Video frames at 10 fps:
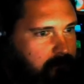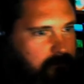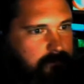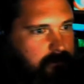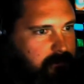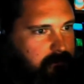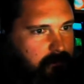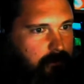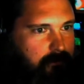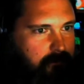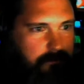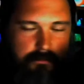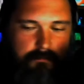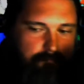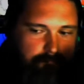just going through the,
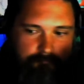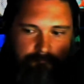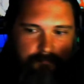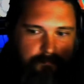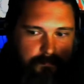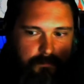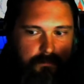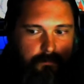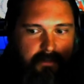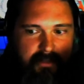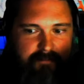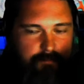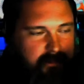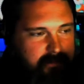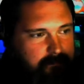what I have
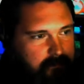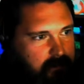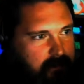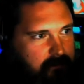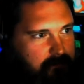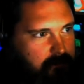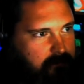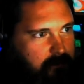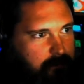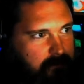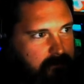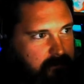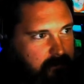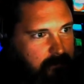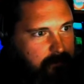planned for the day, a topic to talk
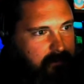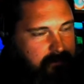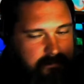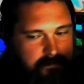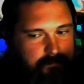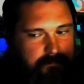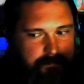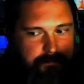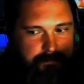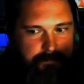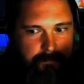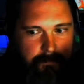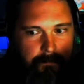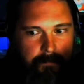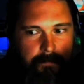about and some news.
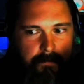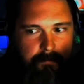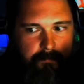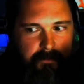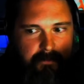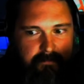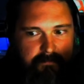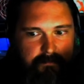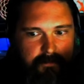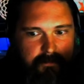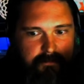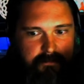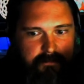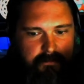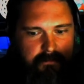But I've never actually
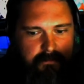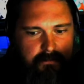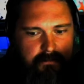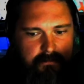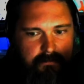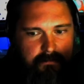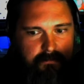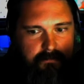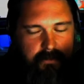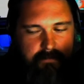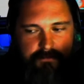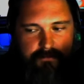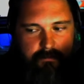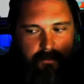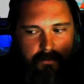done the live stream
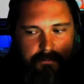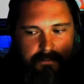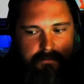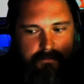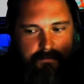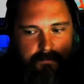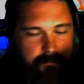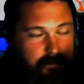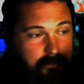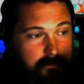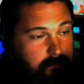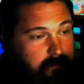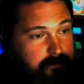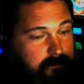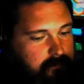option, so I'm not sure
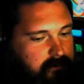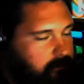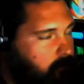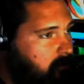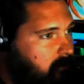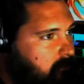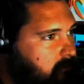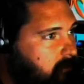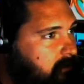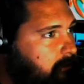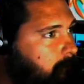if it's even working. I have no idea.